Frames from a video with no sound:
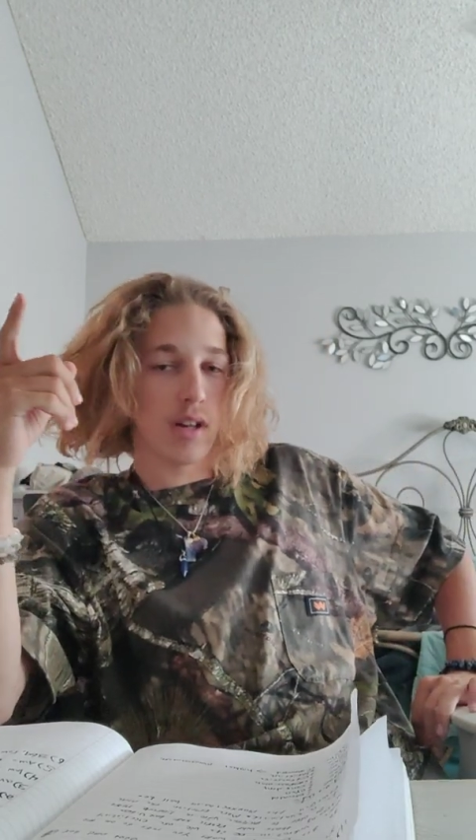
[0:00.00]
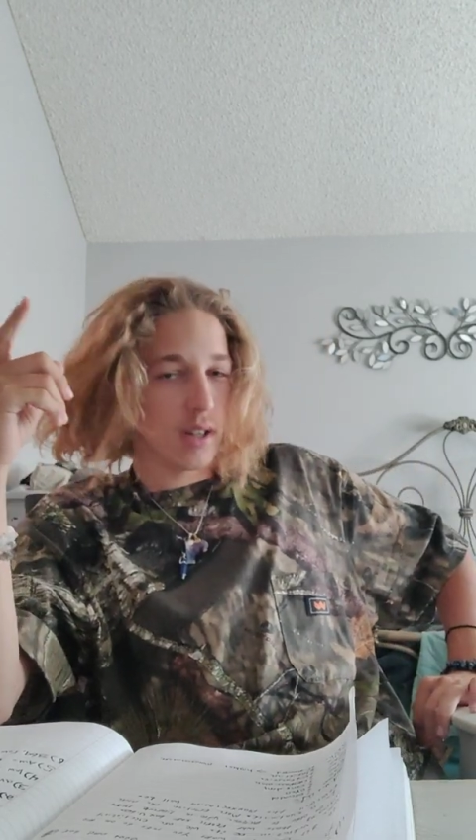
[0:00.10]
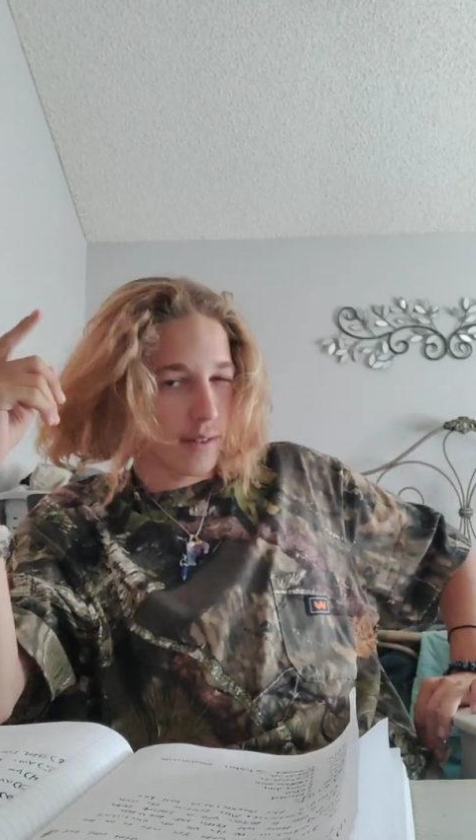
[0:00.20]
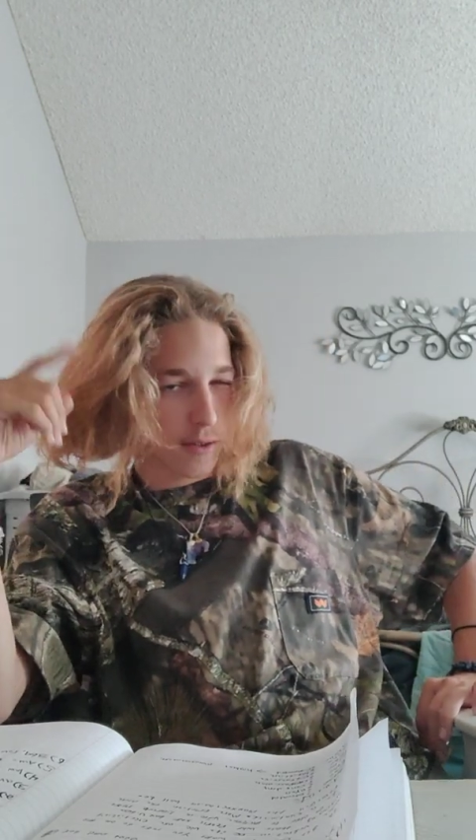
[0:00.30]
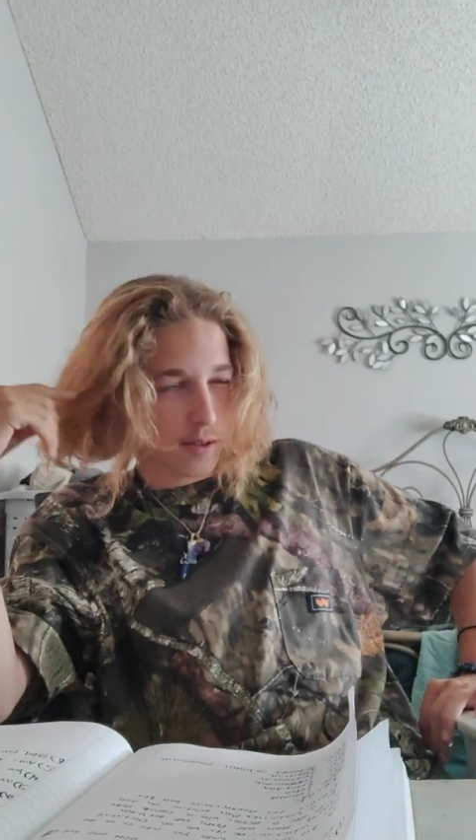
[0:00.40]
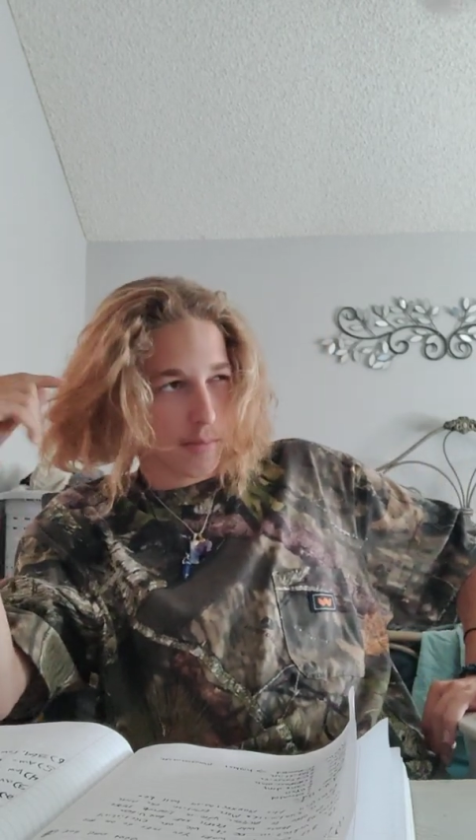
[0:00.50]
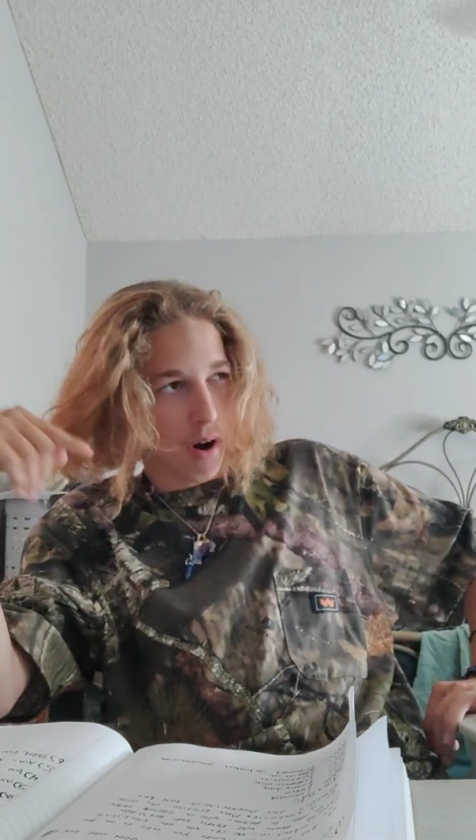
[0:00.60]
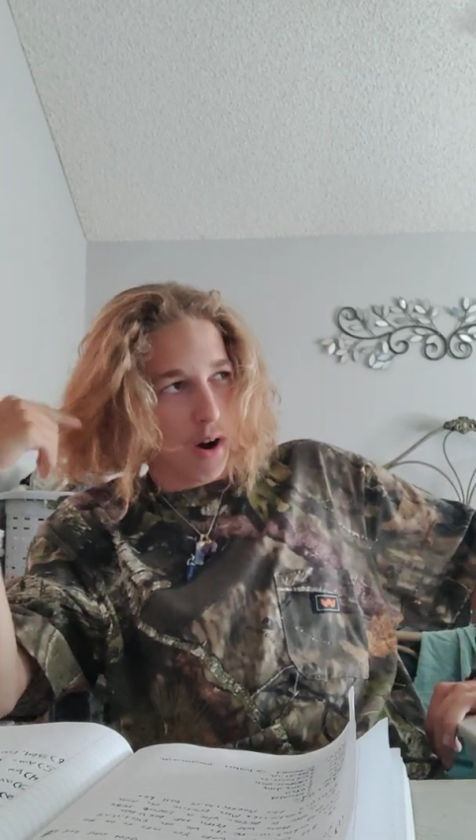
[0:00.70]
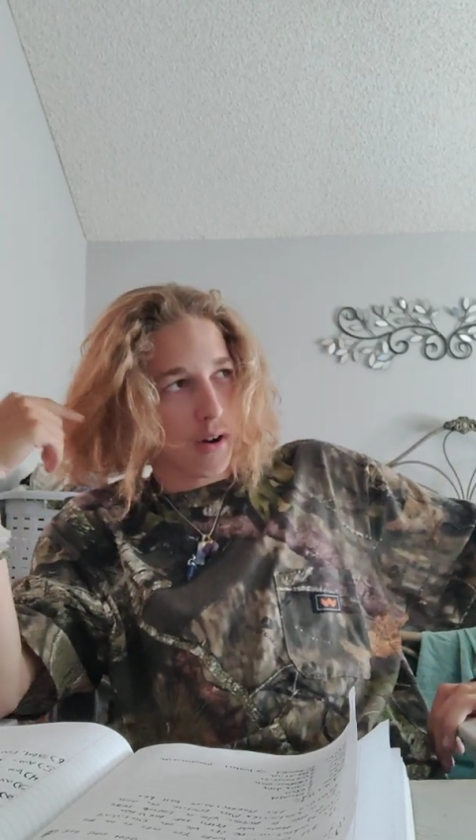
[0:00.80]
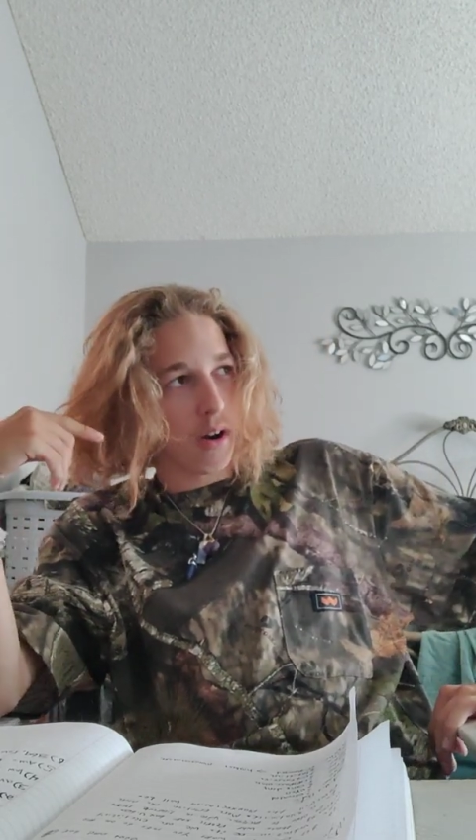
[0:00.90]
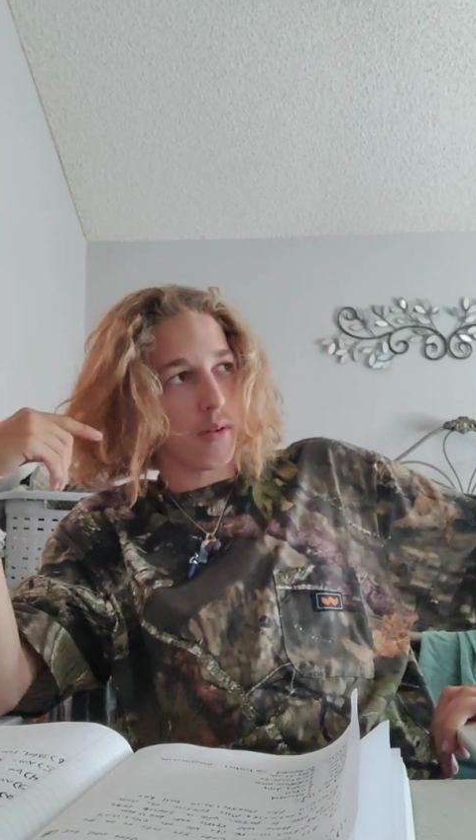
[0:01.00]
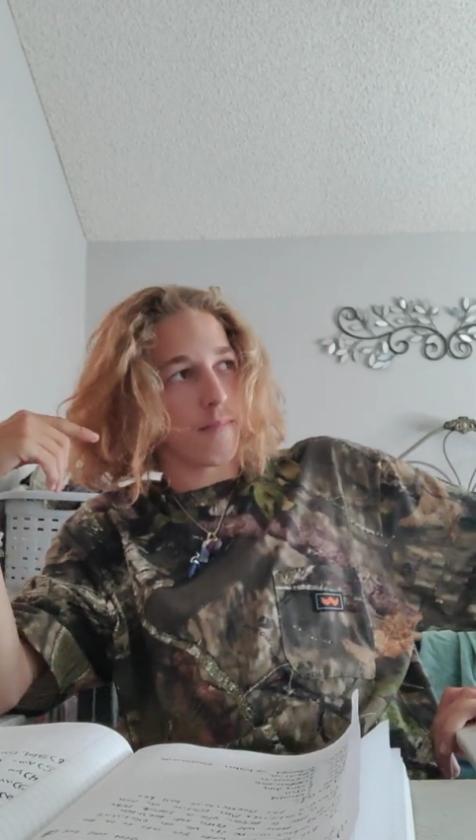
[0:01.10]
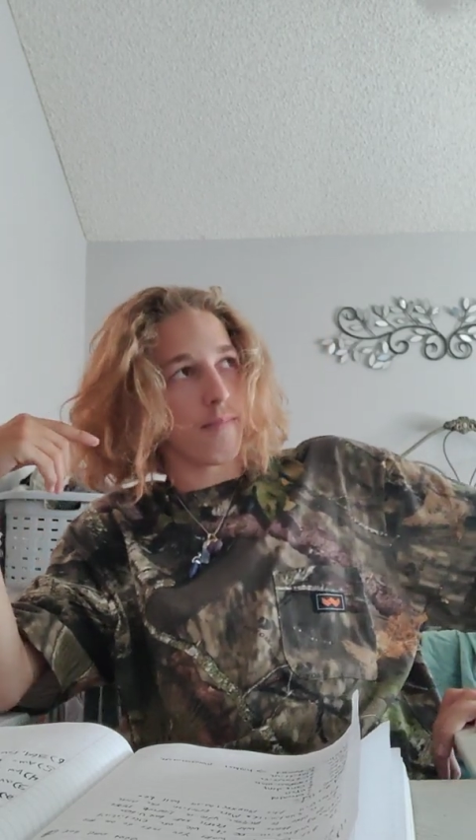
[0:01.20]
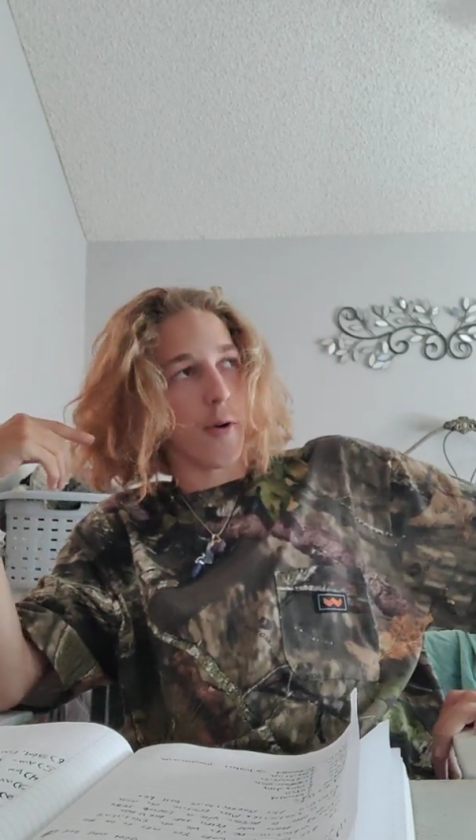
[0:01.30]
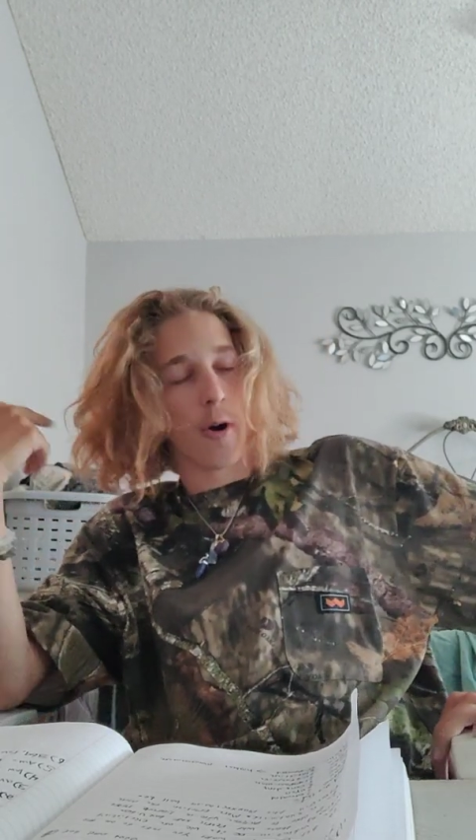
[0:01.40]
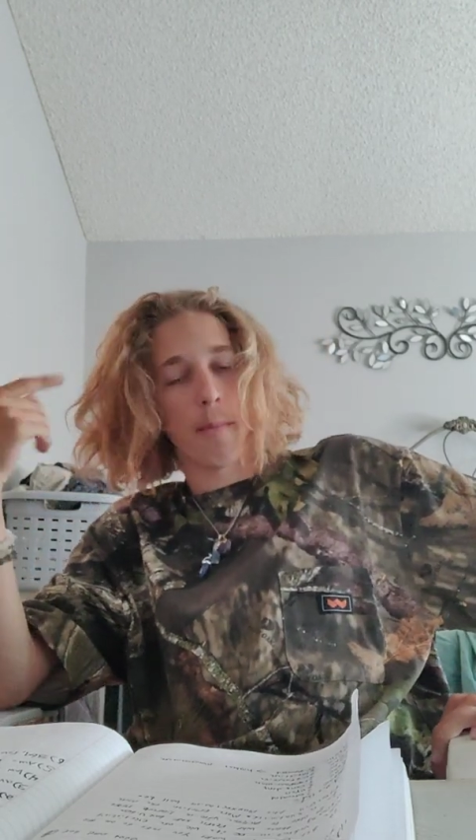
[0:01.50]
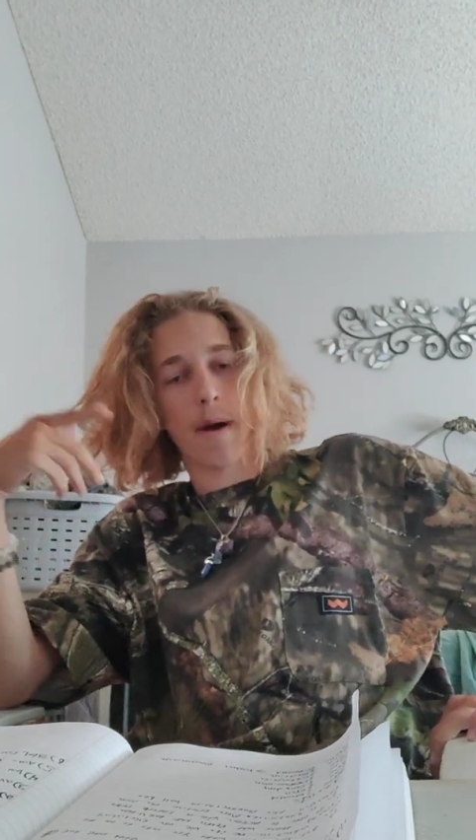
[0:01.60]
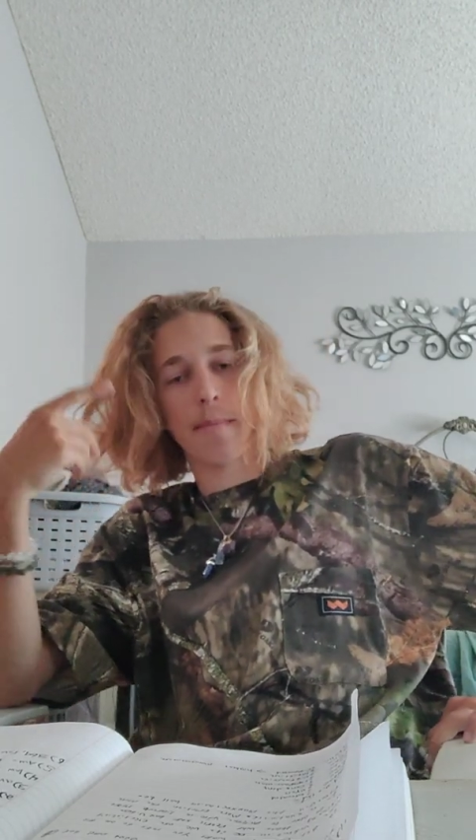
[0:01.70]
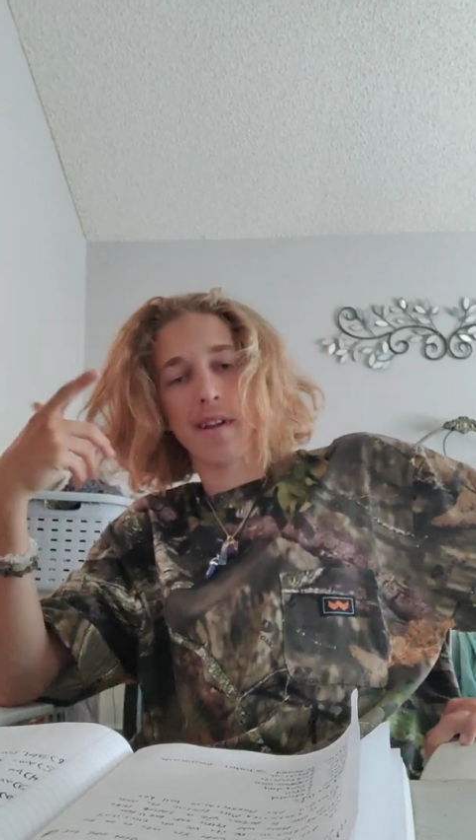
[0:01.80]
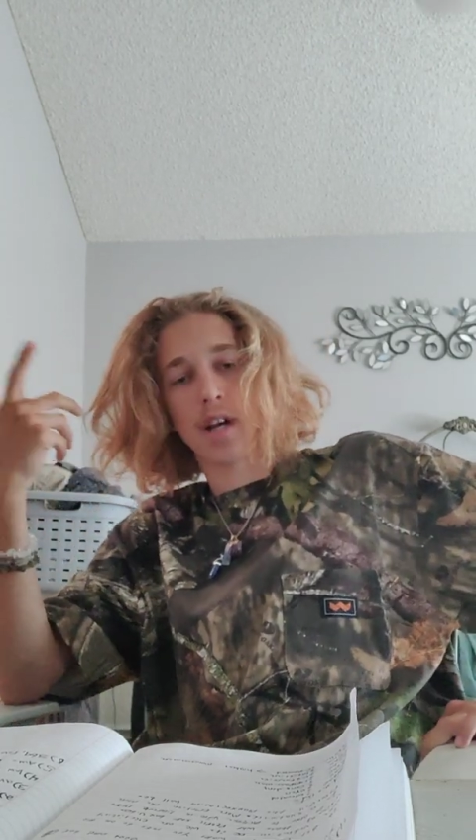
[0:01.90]
either tomorrow or it
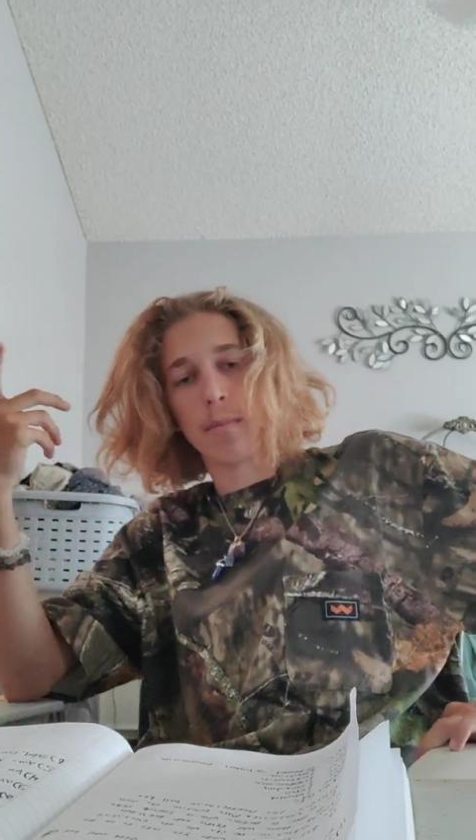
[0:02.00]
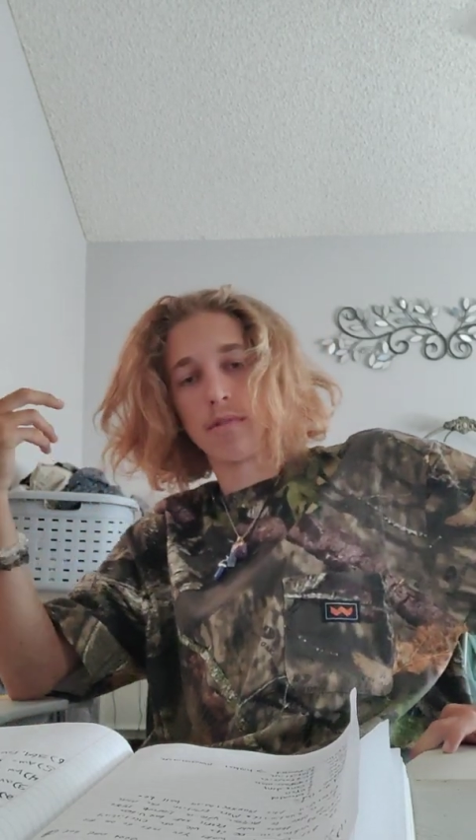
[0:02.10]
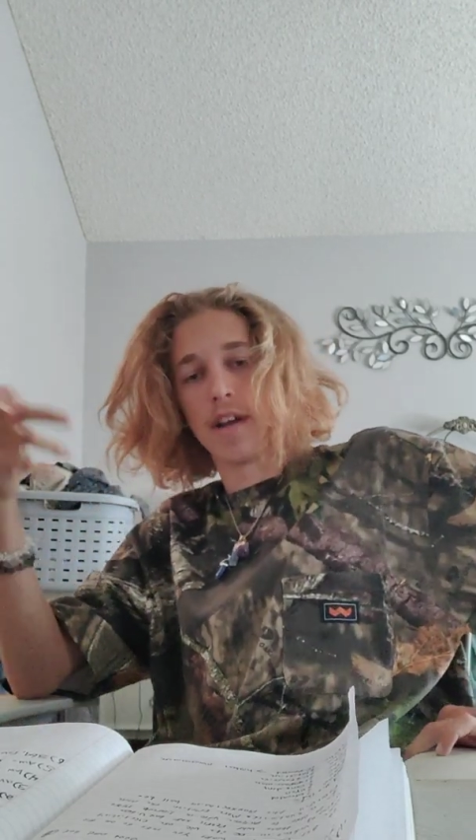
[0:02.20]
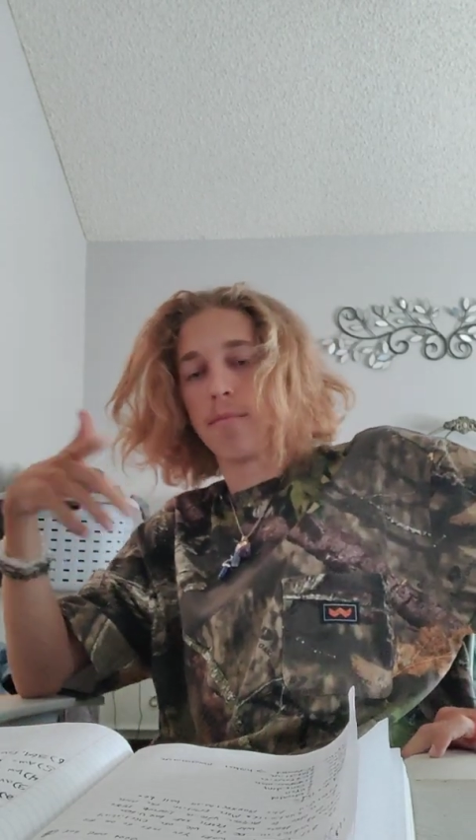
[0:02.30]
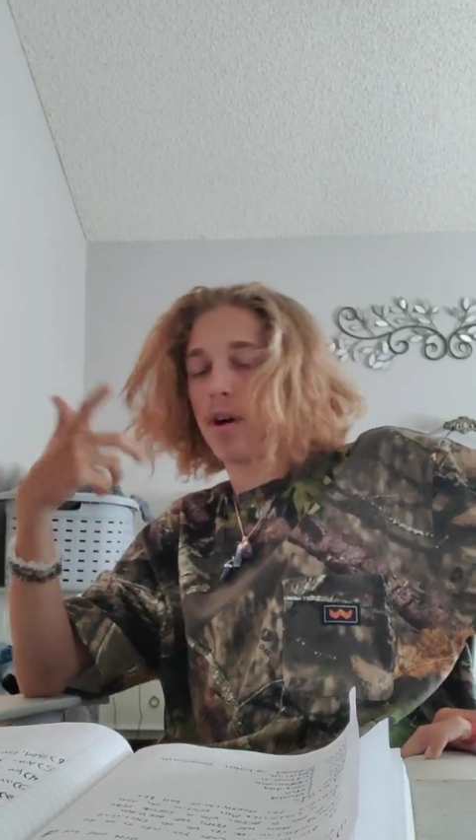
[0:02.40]
might be in a couple days,